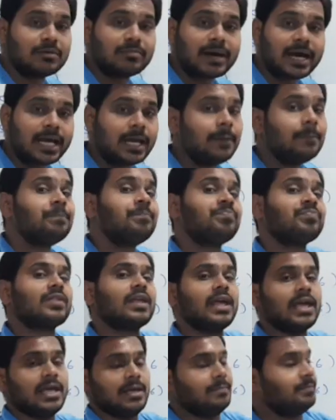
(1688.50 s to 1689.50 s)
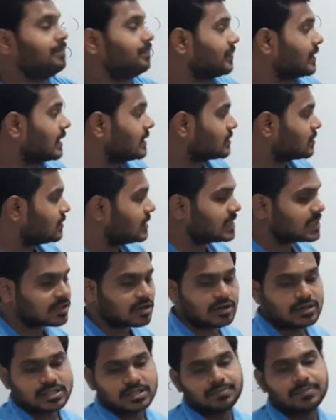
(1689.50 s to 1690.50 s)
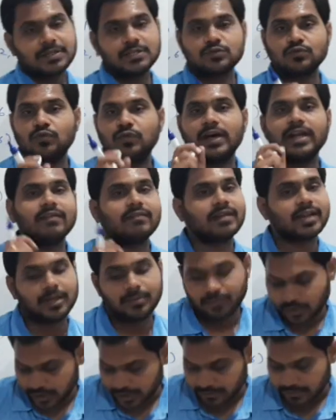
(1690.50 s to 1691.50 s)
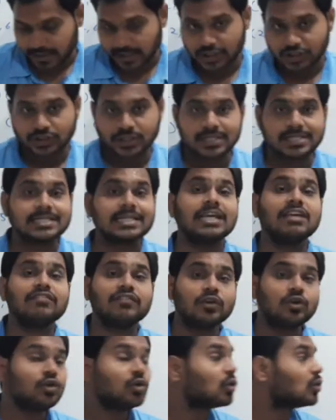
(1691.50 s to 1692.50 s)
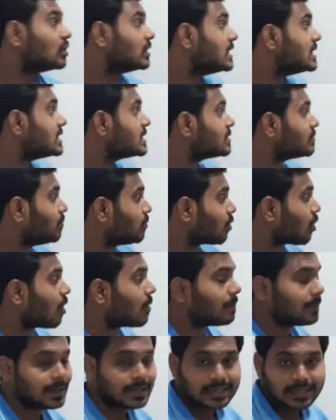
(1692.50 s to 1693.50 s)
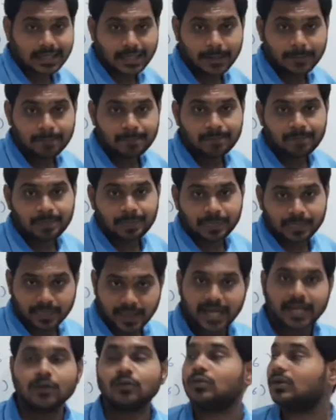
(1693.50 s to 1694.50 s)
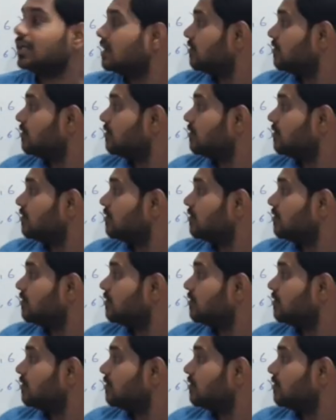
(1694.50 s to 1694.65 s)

by A. So this concept is very, very important, my dear students. If you know this properly, then only